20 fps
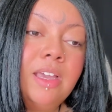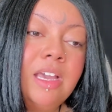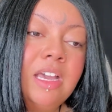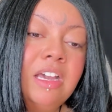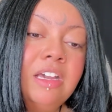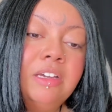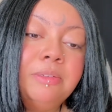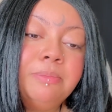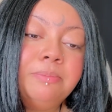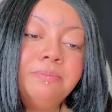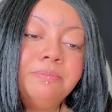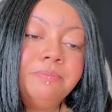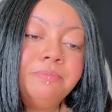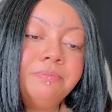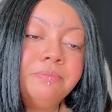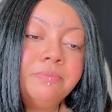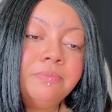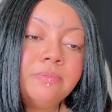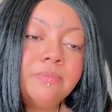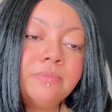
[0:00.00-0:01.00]

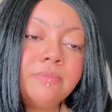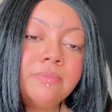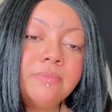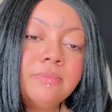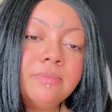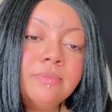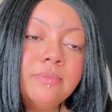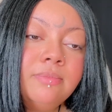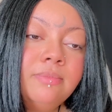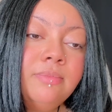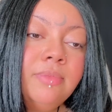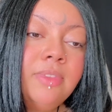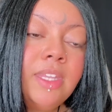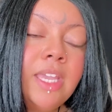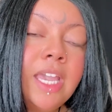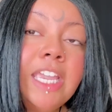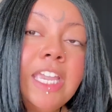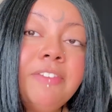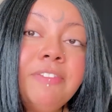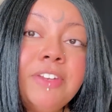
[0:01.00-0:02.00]

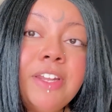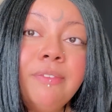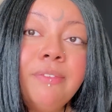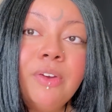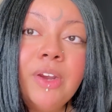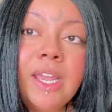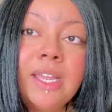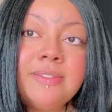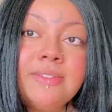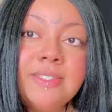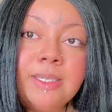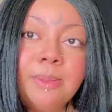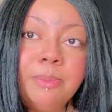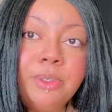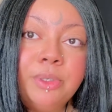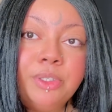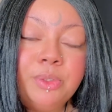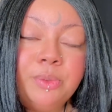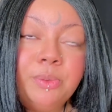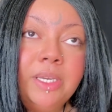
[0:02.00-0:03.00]
I have never had
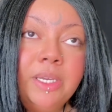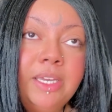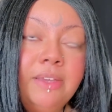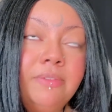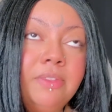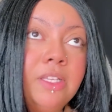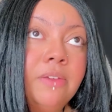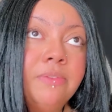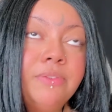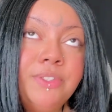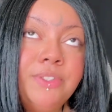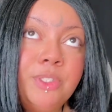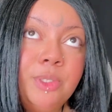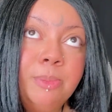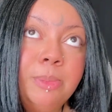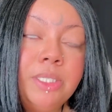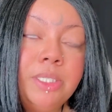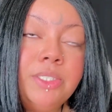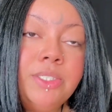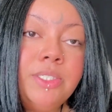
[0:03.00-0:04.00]
someone who I have loved so
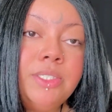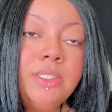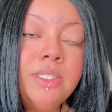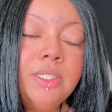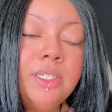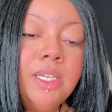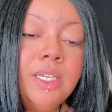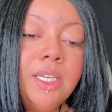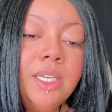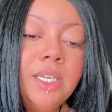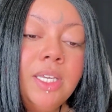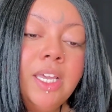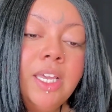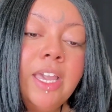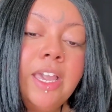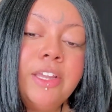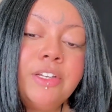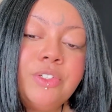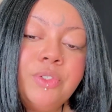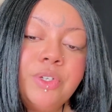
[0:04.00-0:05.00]
much
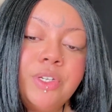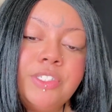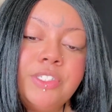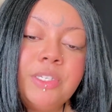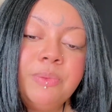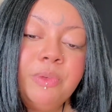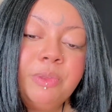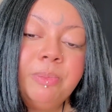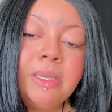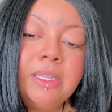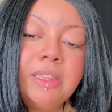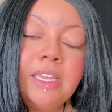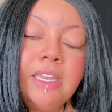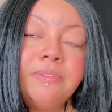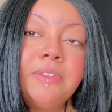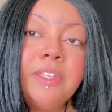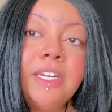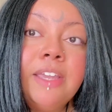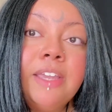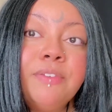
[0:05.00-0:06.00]
and trusted with my
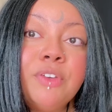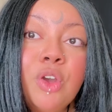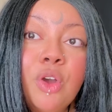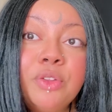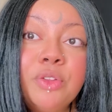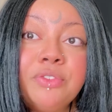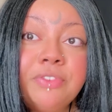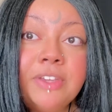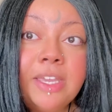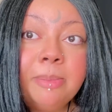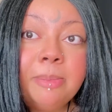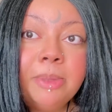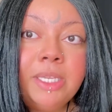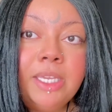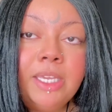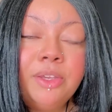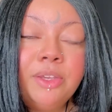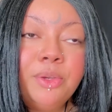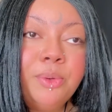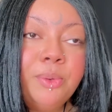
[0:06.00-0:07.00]
life that I've called
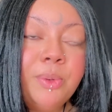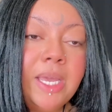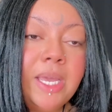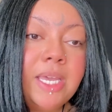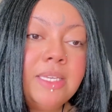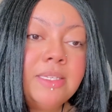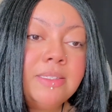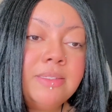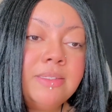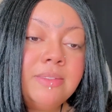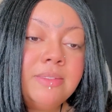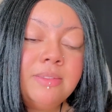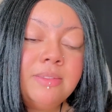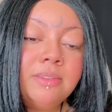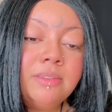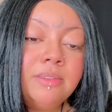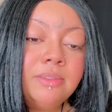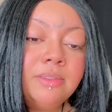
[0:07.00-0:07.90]
family who has